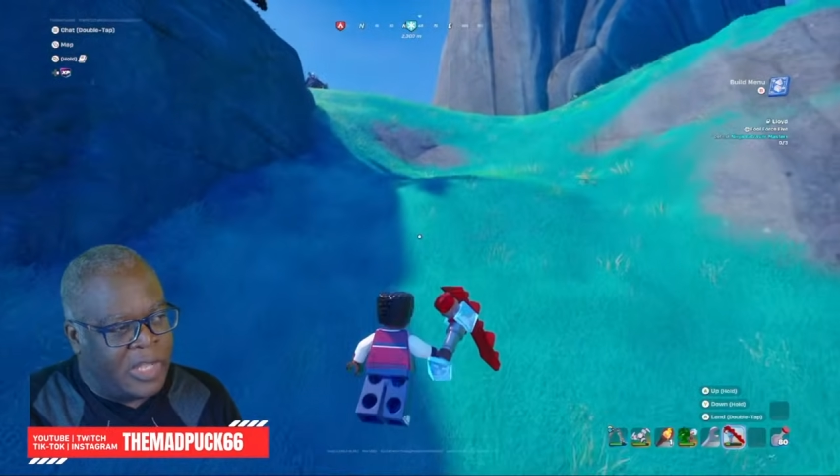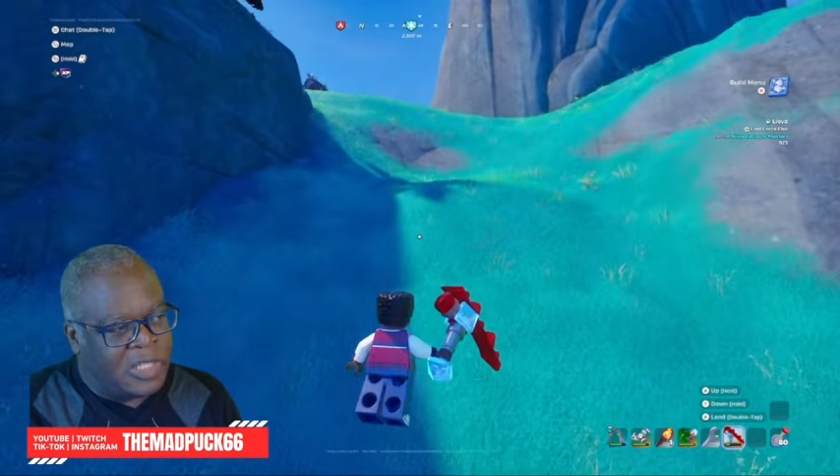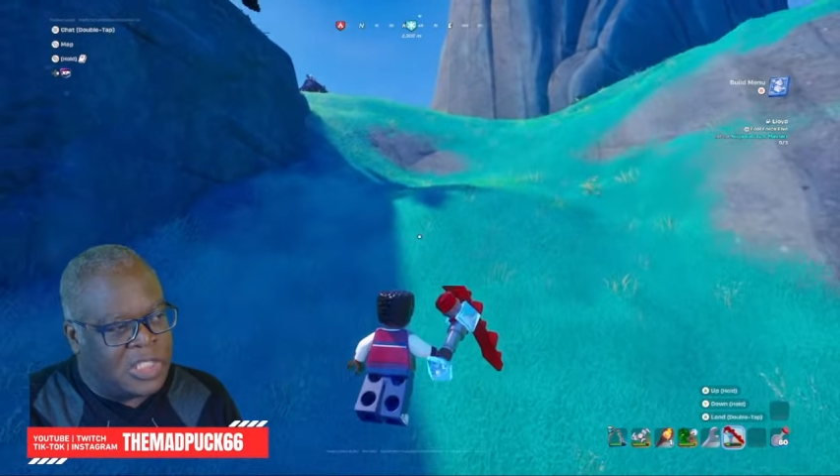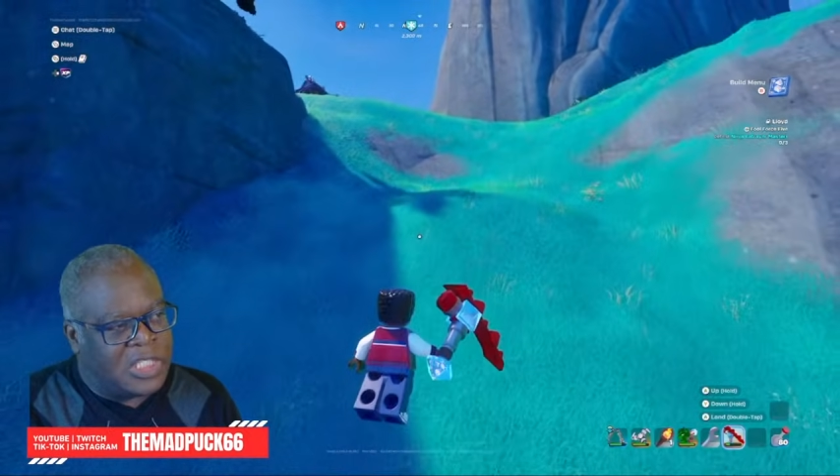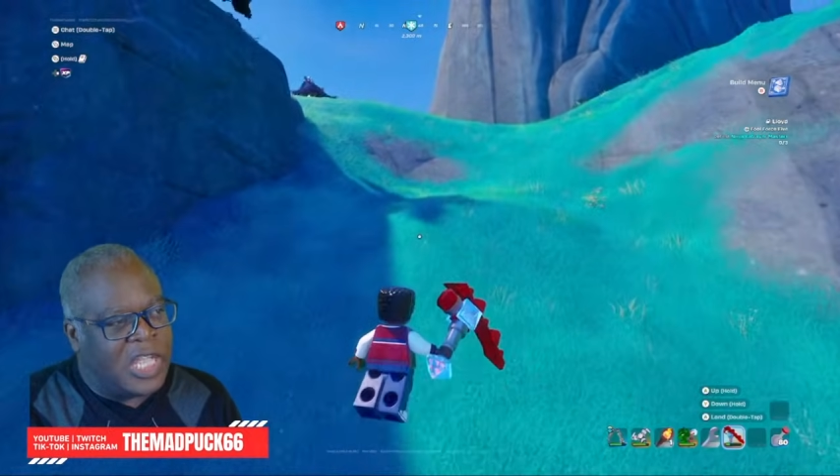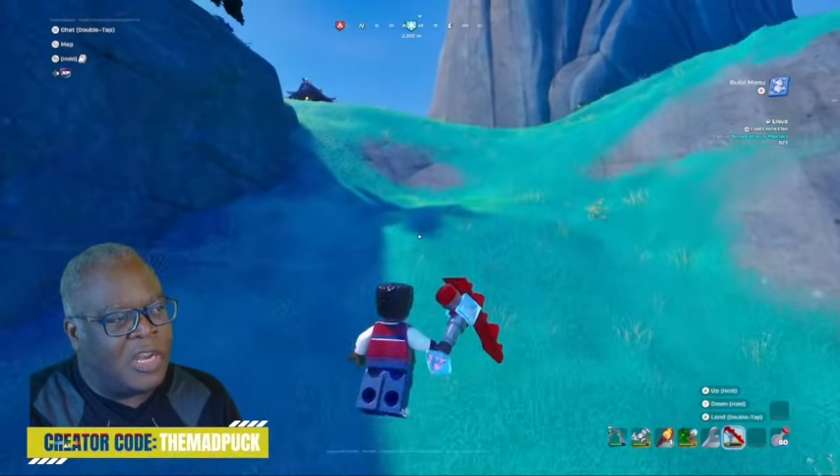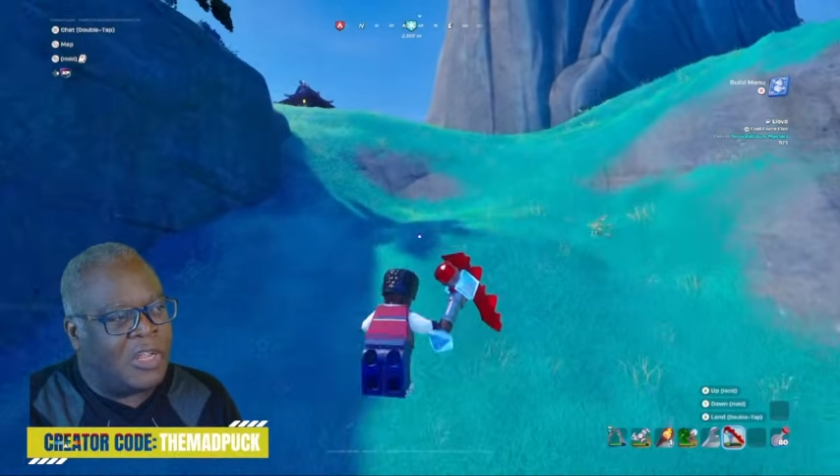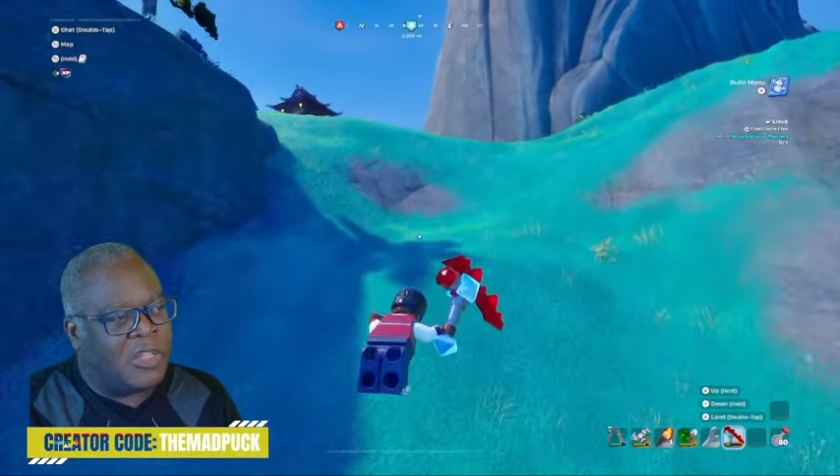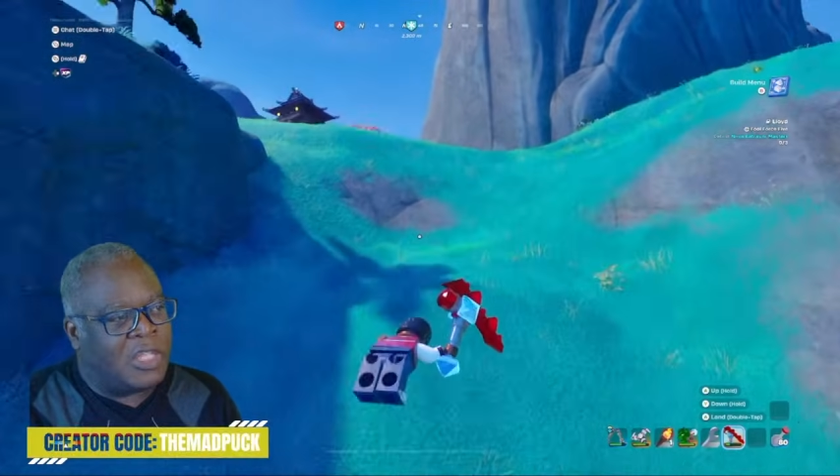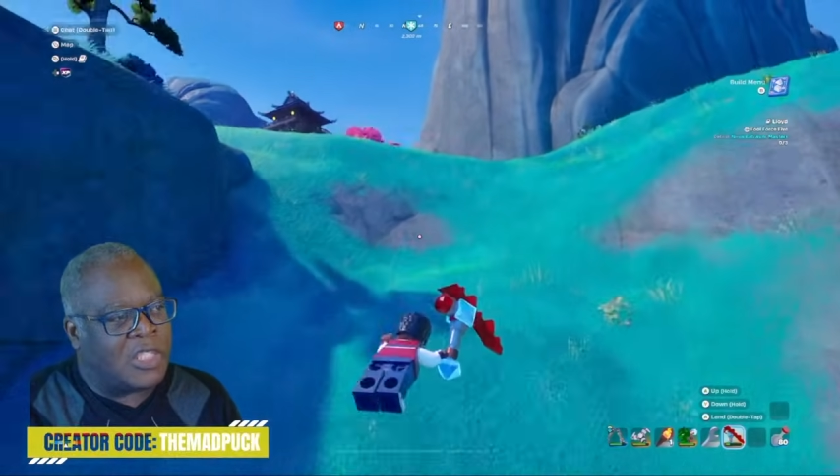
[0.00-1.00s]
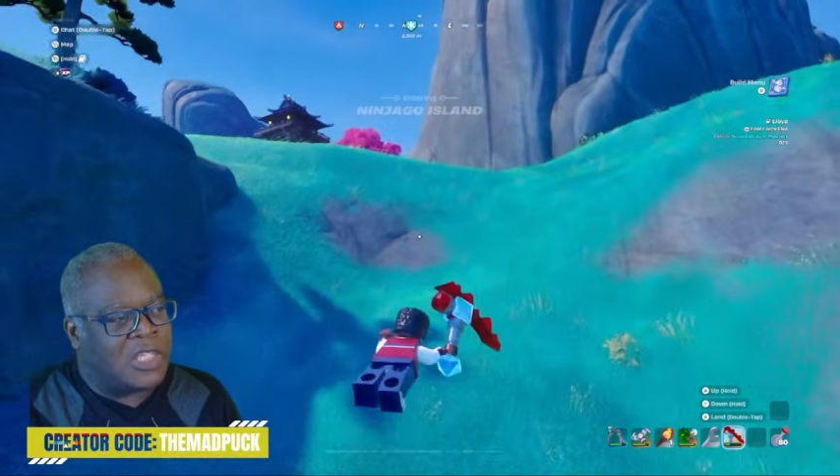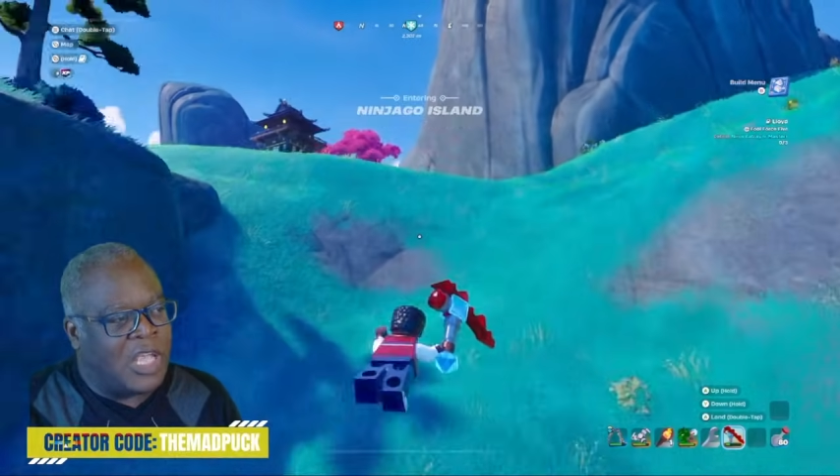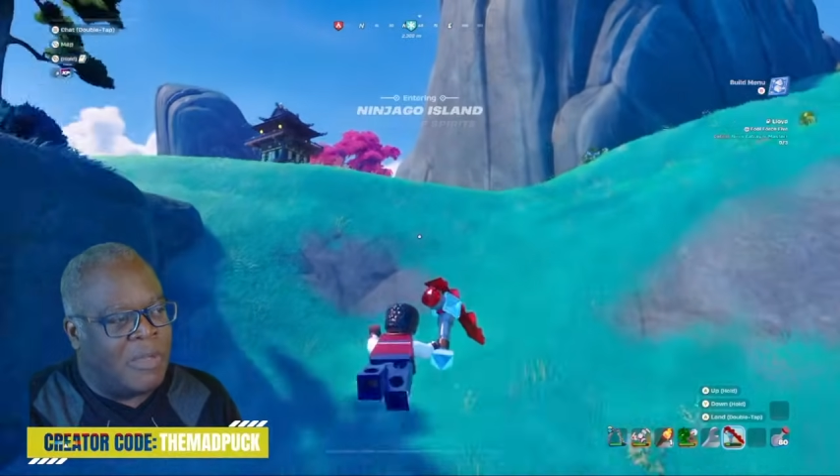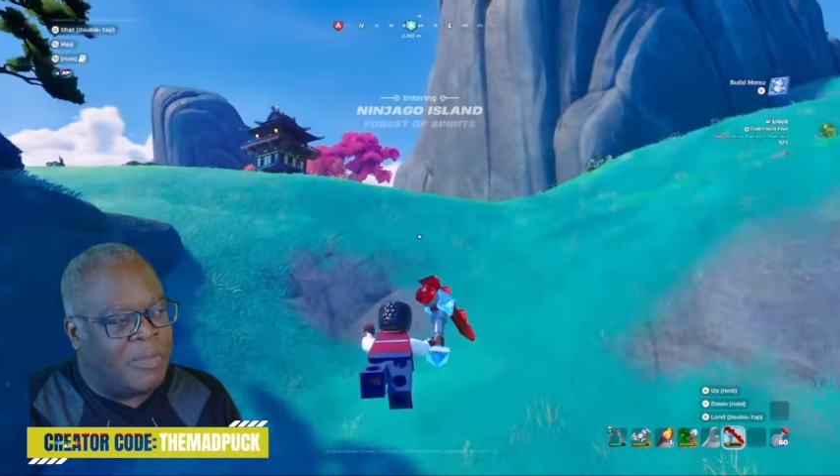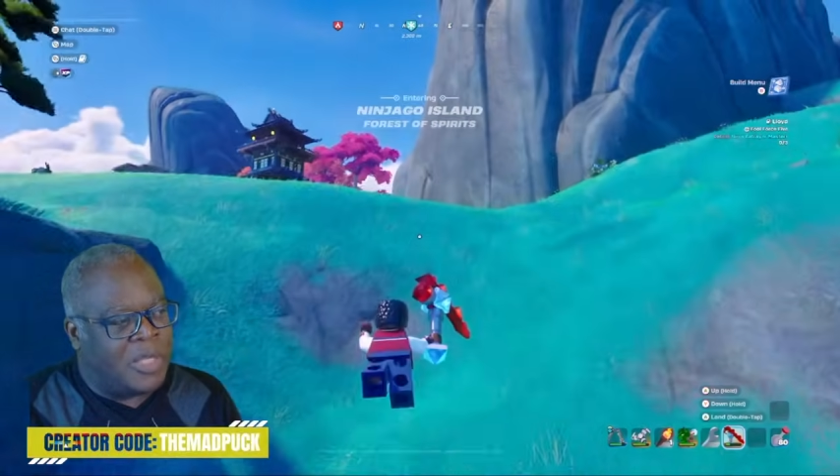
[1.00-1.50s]
it's selling this
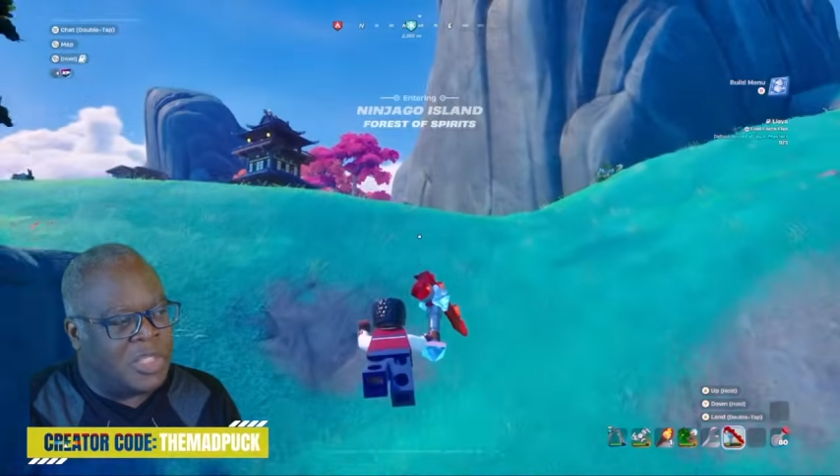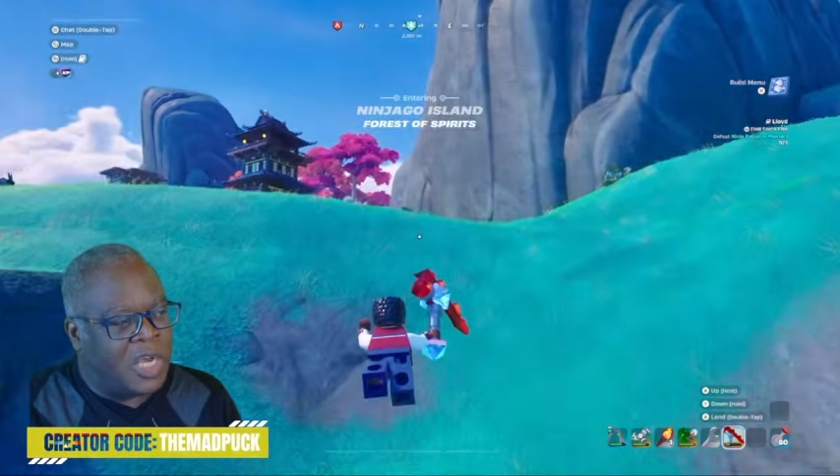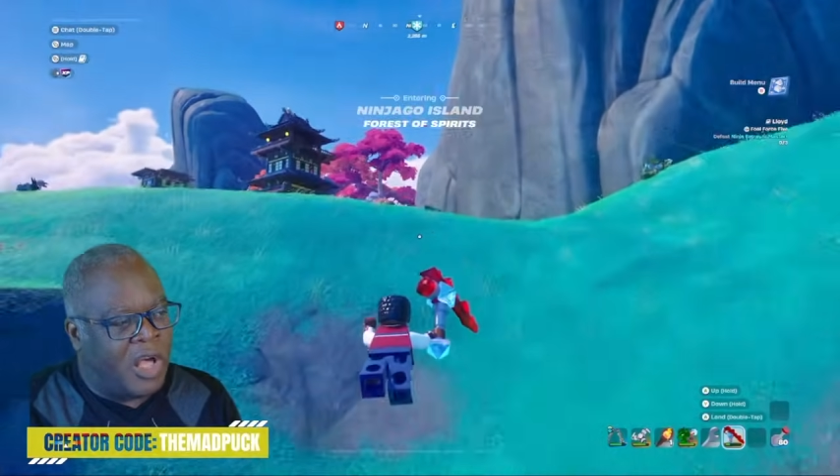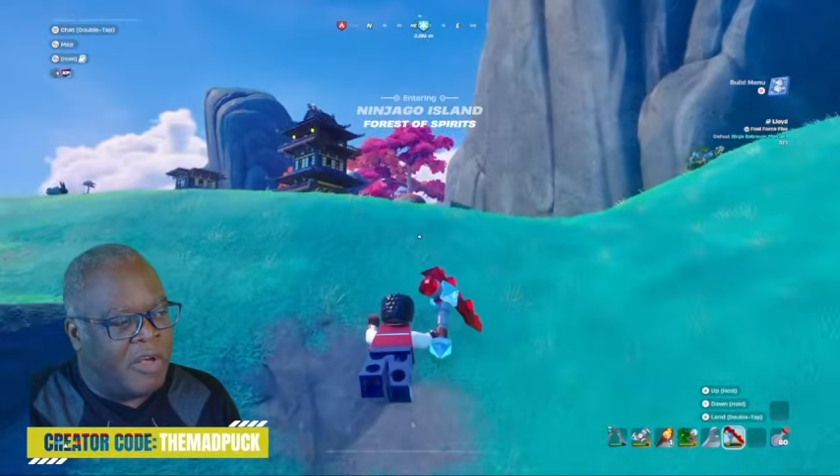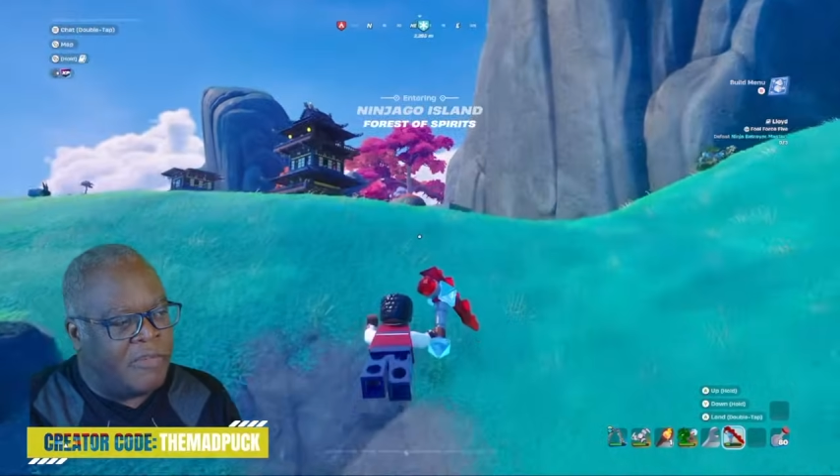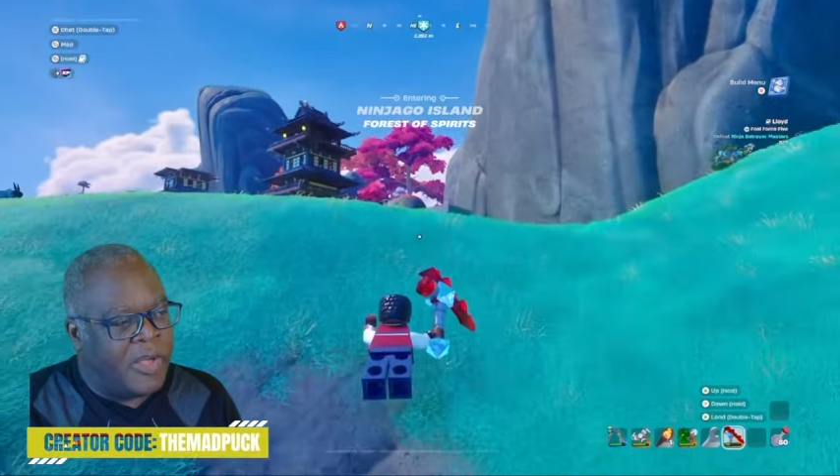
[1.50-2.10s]
image of